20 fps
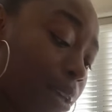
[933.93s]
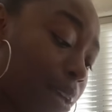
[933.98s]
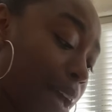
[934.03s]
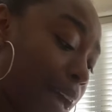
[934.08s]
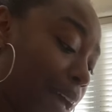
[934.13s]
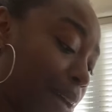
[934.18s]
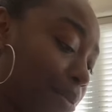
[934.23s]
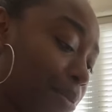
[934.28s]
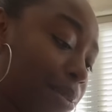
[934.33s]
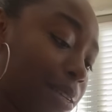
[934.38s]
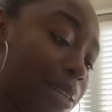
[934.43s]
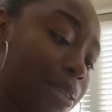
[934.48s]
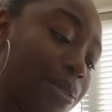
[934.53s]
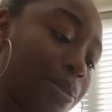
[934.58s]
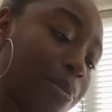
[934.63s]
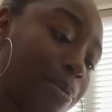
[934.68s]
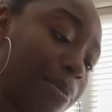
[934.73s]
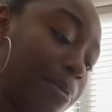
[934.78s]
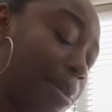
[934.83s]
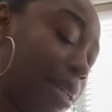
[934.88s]
I don't know,
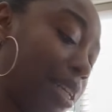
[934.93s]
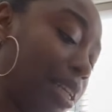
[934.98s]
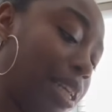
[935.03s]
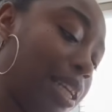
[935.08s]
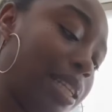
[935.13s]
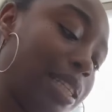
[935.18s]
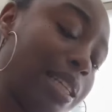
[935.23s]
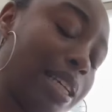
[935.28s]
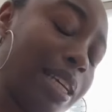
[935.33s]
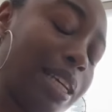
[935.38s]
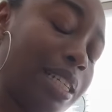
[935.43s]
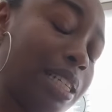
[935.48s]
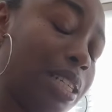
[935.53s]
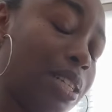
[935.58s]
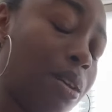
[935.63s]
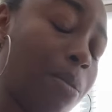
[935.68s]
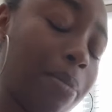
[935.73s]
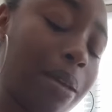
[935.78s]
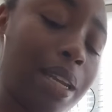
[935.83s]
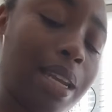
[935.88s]
but it looks good. Just
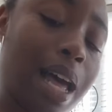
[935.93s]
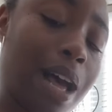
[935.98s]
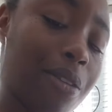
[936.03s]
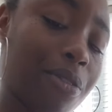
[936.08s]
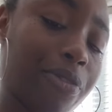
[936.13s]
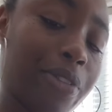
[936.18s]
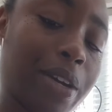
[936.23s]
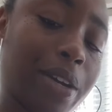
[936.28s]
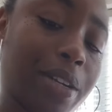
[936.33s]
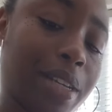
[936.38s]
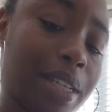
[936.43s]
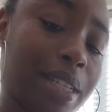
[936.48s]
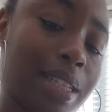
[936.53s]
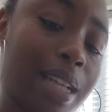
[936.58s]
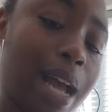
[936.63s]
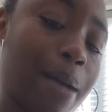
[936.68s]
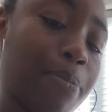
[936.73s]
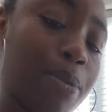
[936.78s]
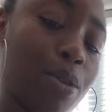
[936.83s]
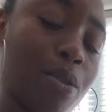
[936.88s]
don't be allowing fear to
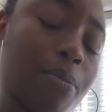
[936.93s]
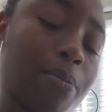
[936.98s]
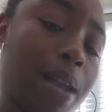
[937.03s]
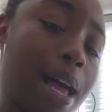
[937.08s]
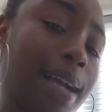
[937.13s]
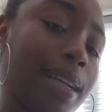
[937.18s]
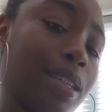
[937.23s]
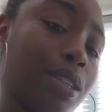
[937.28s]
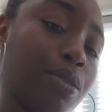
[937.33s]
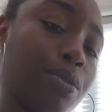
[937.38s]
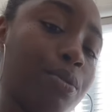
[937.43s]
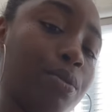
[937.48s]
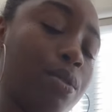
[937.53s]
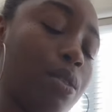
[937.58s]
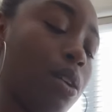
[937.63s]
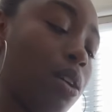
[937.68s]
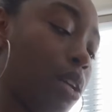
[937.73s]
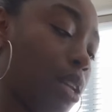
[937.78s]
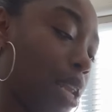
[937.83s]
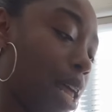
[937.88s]
stop you and block you.
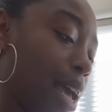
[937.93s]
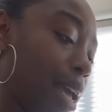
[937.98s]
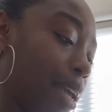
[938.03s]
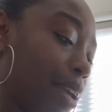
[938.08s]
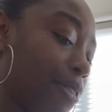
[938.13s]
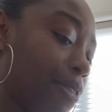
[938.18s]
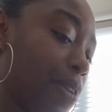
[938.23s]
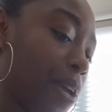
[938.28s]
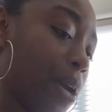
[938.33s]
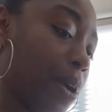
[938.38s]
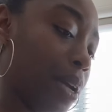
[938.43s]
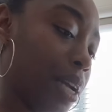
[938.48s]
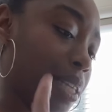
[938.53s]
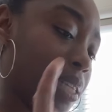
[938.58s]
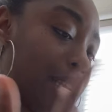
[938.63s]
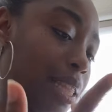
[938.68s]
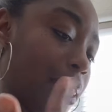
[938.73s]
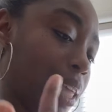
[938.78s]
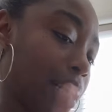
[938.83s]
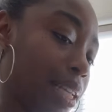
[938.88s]
Like, fear is
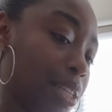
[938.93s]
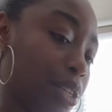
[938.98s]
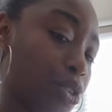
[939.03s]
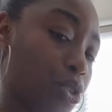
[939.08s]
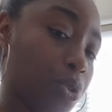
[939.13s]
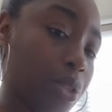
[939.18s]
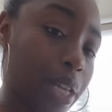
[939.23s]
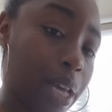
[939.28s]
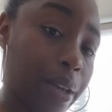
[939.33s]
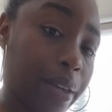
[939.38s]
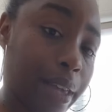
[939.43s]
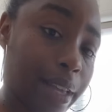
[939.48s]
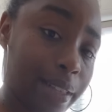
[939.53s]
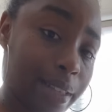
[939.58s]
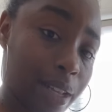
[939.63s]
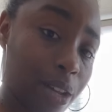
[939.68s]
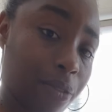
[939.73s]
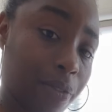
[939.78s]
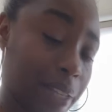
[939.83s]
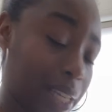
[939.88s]
the things that you tell
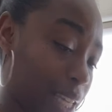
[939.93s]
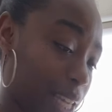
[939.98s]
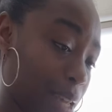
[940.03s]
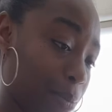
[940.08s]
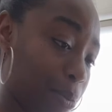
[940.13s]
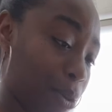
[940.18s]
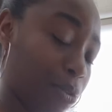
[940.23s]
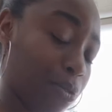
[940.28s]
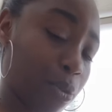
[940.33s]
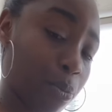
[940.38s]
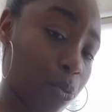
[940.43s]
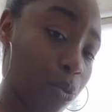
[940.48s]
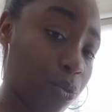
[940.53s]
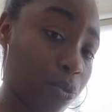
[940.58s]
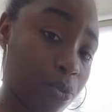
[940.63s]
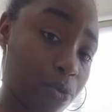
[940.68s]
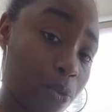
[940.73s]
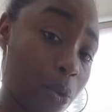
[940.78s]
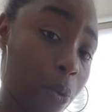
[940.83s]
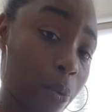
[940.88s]
yourself to keep you from moving
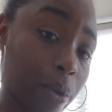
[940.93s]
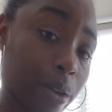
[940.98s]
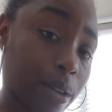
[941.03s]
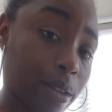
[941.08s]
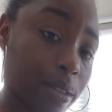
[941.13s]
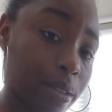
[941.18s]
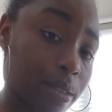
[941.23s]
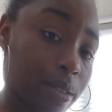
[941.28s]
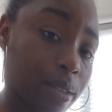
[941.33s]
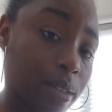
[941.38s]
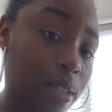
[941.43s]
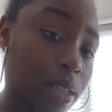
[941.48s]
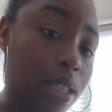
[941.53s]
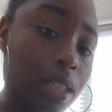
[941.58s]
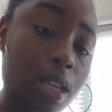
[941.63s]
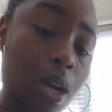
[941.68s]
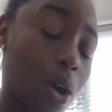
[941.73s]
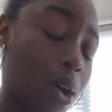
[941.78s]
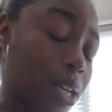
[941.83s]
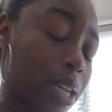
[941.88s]
forward.
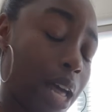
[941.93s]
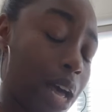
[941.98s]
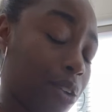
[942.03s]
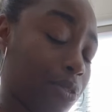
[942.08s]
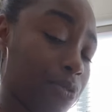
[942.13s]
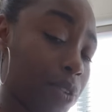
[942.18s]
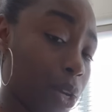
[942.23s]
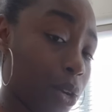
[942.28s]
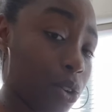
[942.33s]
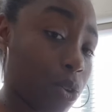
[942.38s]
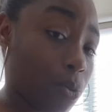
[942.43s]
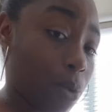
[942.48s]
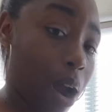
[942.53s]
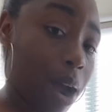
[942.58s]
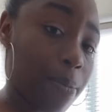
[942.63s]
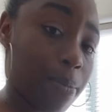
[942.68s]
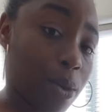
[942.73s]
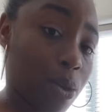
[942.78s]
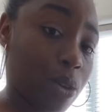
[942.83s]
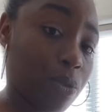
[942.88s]
Don't allow fear to
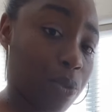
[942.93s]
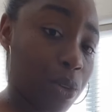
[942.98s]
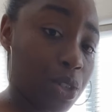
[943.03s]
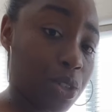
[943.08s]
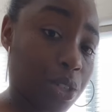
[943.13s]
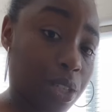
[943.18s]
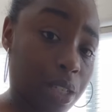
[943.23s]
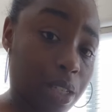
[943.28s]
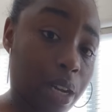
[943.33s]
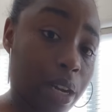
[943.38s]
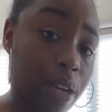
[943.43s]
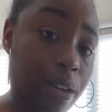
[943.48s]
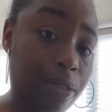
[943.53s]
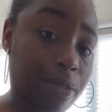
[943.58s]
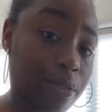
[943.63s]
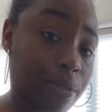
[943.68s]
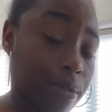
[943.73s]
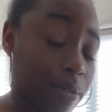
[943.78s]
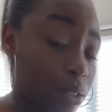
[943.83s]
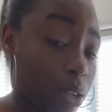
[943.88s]
rob you of what you deserve.
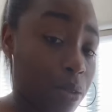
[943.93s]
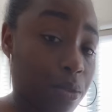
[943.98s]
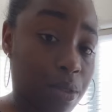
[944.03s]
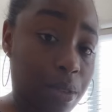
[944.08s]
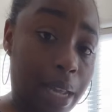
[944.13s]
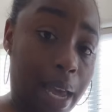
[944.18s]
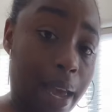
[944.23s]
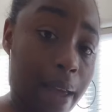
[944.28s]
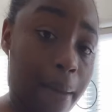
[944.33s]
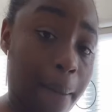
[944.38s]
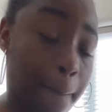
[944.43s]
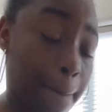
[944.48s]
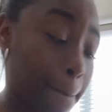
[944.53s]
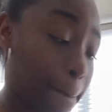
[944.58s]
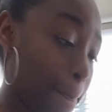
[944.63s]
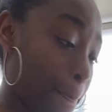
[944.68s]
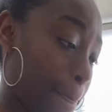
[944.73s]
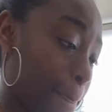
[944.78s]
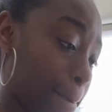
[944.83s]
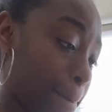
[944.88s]
Don't do that.
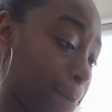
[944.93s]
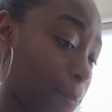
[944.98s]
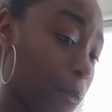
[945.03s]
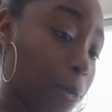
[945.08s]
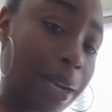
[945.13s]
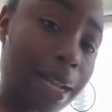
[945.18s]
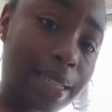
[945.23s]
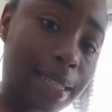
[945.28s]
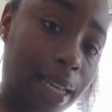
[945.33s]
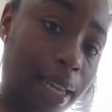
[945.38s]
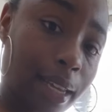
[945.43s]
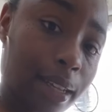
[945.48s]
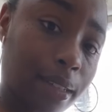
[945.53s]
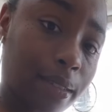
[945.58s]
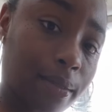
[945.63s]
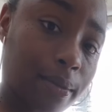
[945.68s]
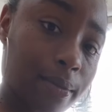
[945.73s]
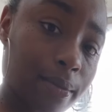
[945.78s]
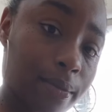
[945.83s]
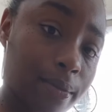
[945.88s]
What I say?
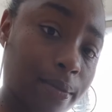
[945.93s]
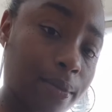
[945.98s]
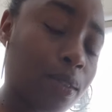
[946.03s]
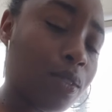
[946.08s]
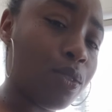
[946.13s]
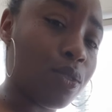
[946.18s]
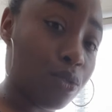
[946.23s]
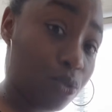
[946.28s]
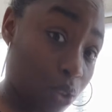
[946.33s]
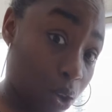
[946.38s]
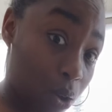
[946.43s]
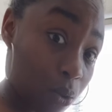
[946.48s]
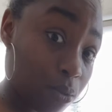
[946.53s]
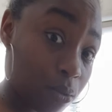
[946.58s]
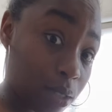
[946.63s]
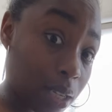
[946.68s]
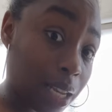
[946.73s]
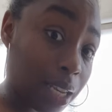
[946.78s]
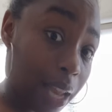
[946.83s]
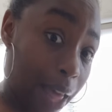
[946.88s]
Don't
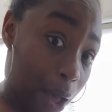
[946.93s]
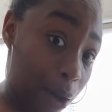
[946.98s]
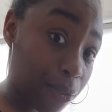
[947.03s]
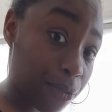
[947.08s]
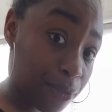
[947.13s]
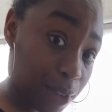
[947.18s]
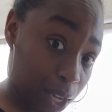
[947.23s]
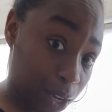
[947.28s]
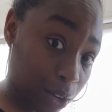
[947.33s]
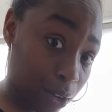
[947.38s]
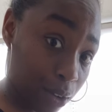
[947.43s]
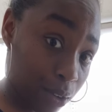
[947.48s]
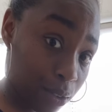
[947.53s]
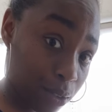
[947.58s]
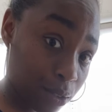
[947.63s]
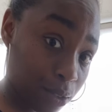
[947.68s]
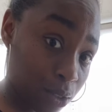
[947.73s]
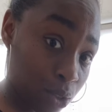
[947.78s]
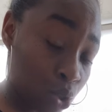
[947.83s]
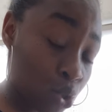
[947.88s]
allow fear
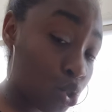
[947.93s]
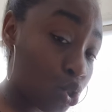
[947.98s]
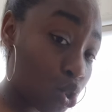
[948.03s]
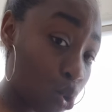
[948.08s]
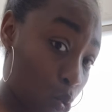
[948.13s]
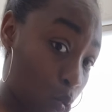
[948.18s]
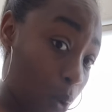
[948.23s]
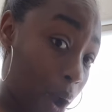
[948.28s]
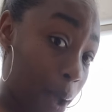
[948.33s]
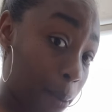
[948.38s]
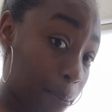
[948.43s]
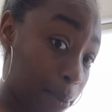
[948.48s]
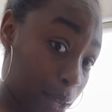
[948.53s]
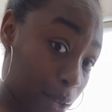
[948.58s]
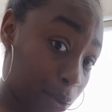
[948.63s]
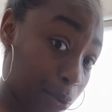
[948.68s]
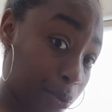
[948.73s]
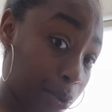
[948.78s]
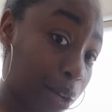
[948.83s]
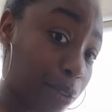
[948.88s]
to rob
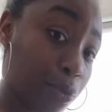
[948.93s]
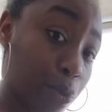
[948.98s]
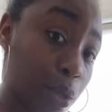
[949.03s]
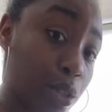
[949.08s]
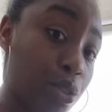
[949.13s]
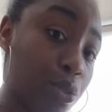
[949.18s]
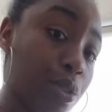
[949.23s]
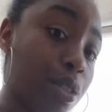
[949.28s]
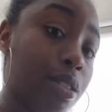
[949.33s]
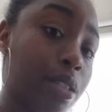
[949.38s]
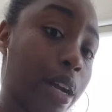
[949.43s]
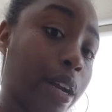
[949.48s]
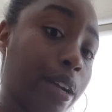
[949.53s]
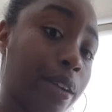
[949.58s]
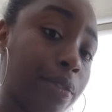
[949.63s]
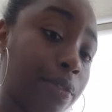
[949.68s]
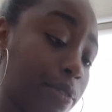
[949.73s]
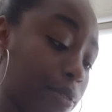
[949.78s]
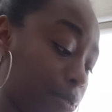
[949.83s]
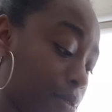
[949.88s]
you of what you deserve.